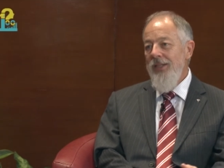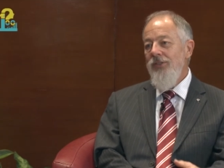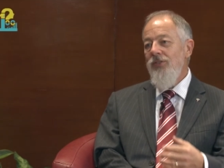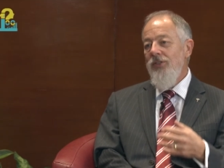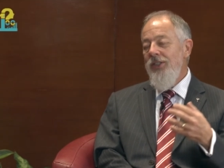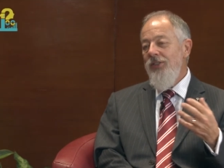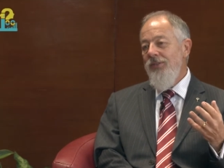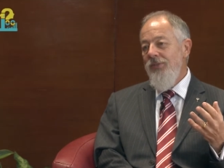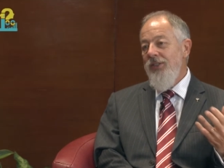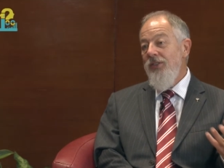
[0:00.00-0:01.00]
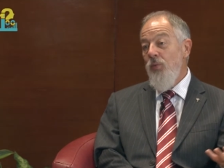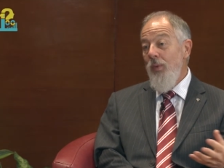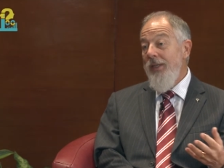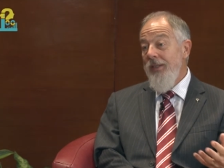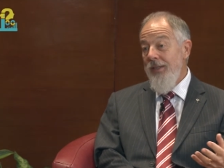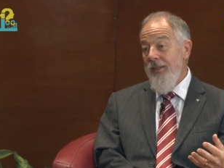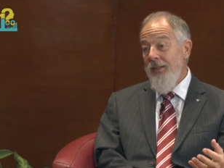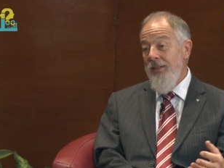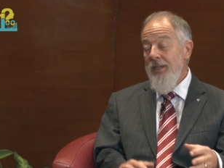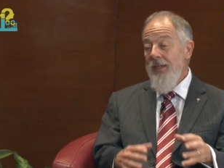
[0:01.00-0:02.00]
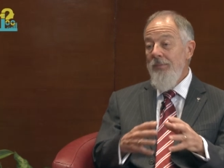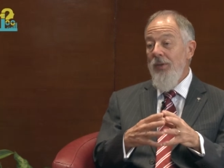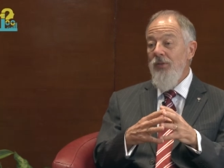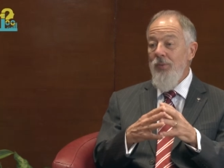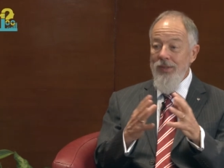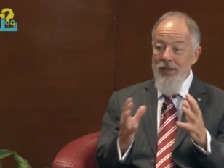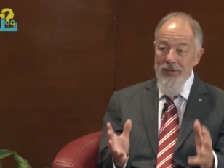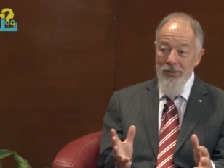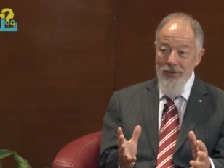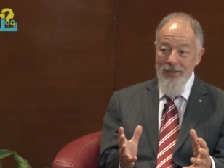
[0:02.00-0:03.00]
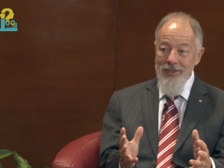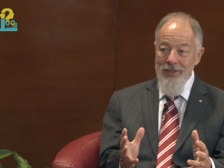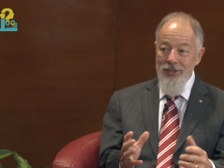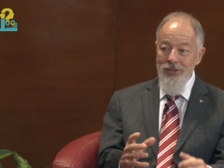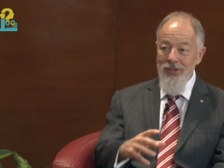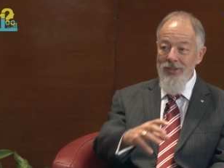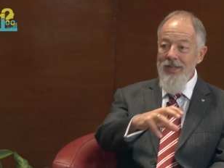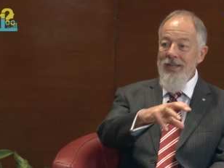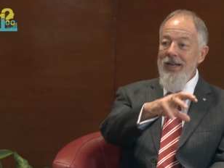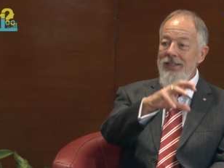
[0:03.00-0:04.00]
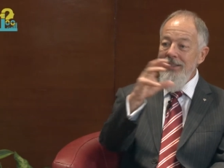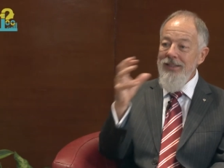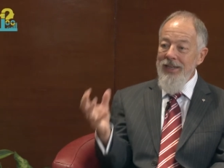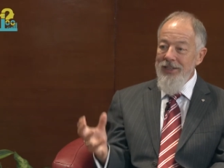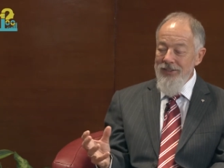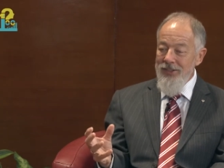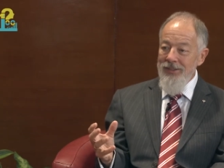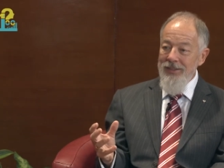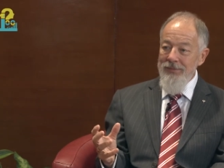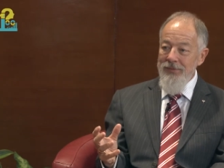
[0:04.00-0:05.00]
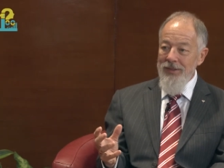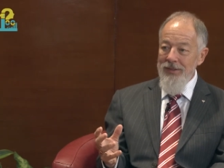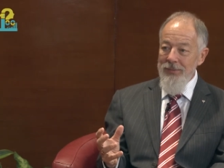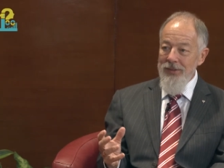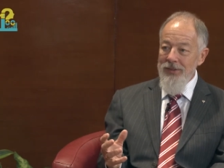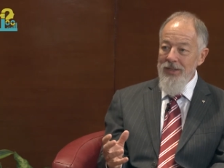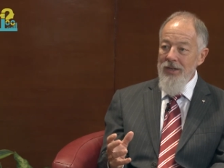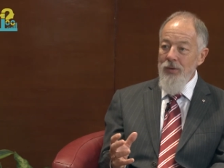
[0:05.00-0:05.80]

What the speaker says: Strategic risks will occur both within the organization and in the external environment,